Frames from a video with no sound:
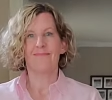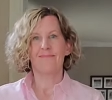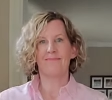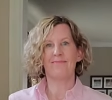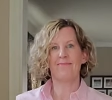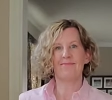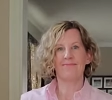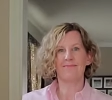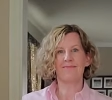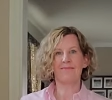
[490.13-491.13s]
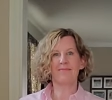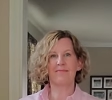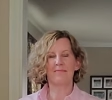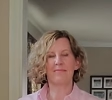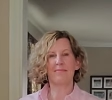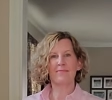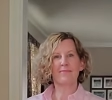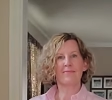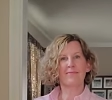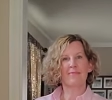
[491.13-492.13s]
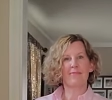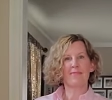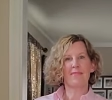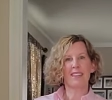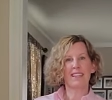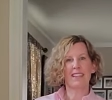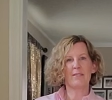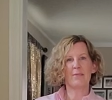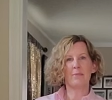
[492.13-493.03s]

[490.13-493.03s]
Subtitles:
(silence)